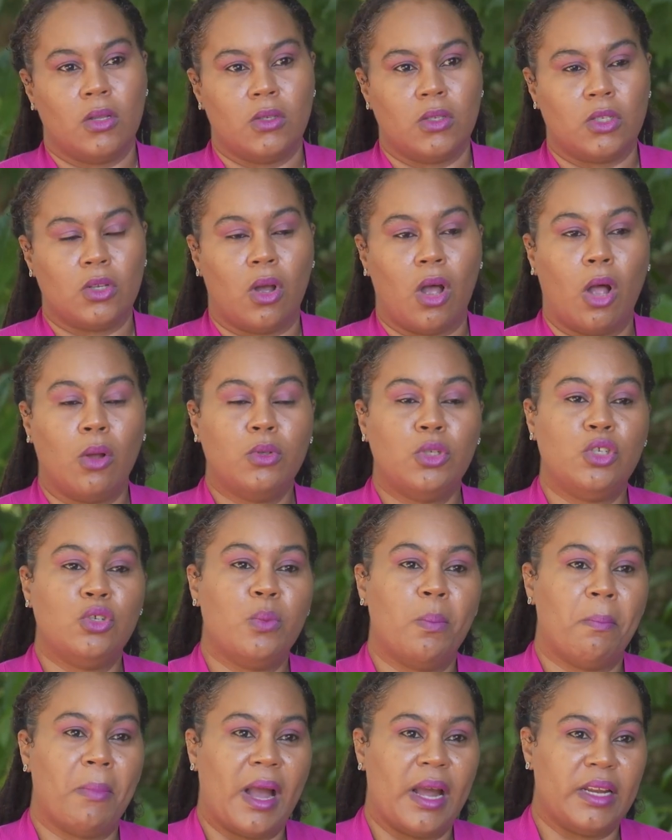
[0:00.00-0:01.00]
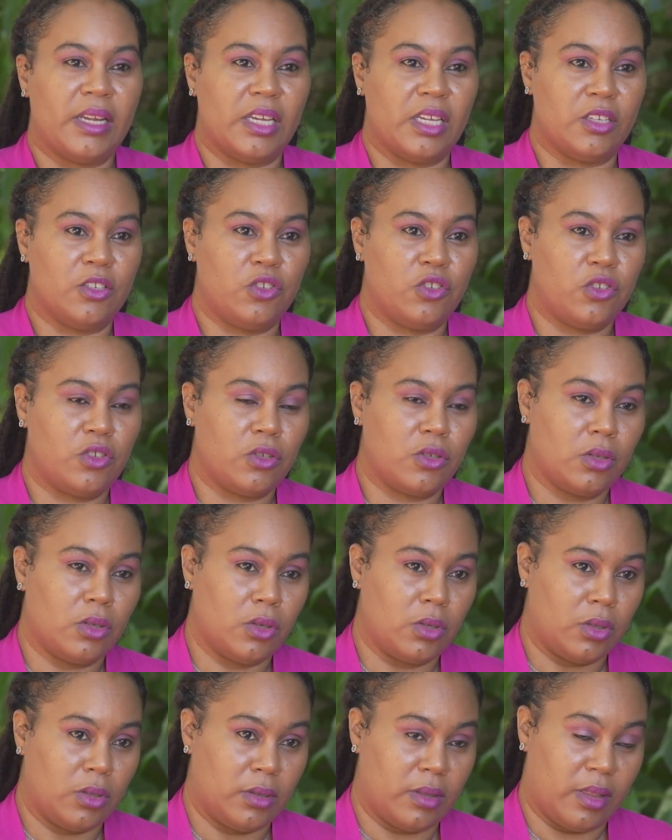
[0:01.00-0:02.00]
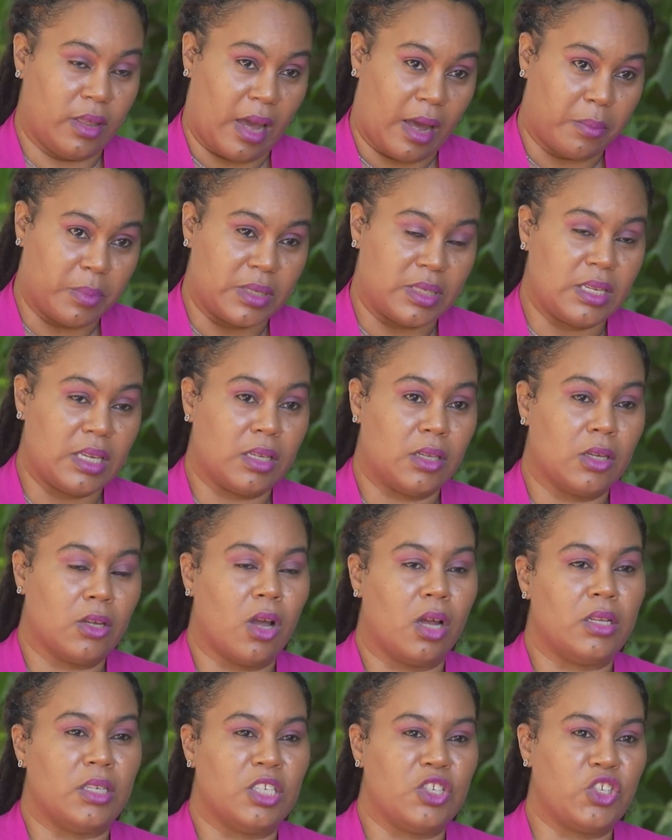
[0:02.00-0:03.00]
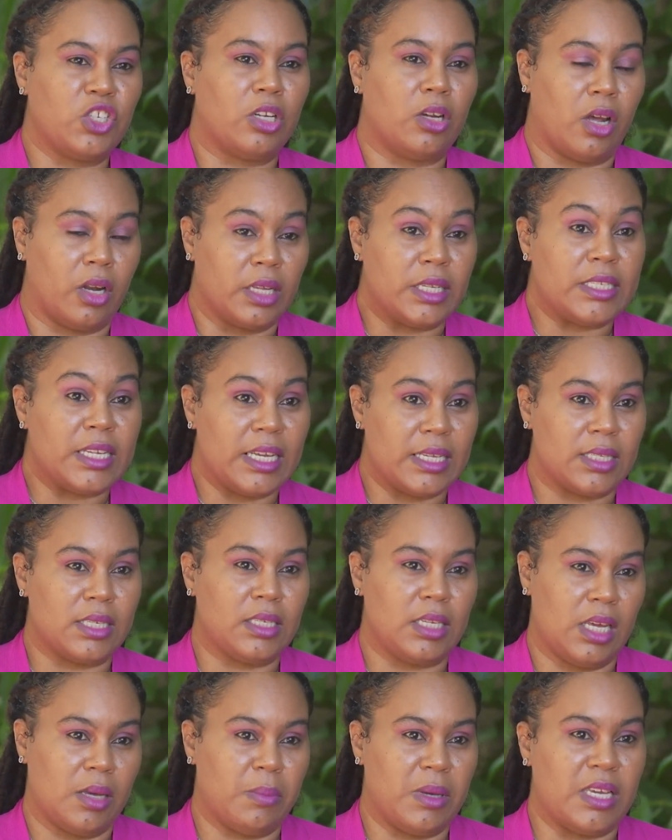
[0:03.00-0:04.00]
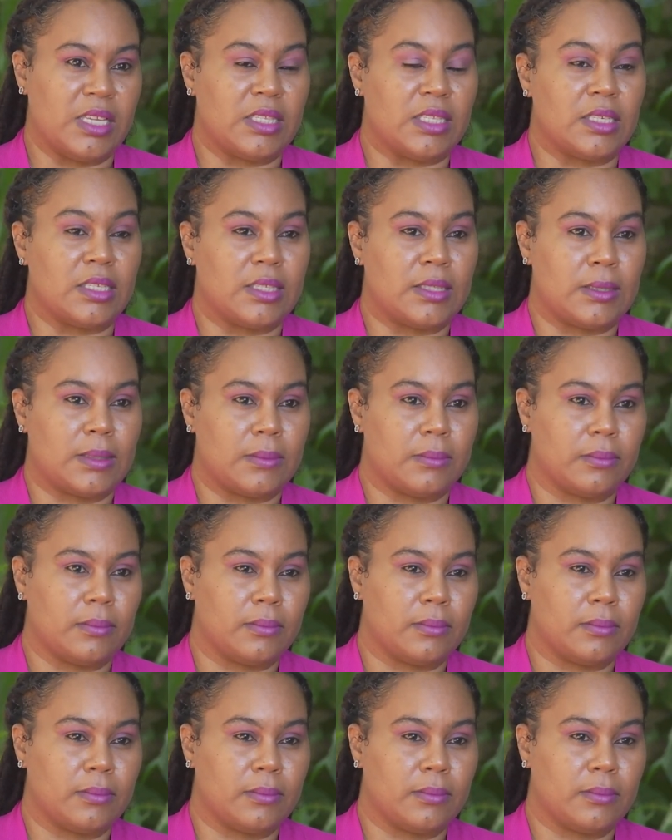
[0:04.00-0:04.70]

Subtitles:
So how do you manage that particular condition on a day-to-day basis?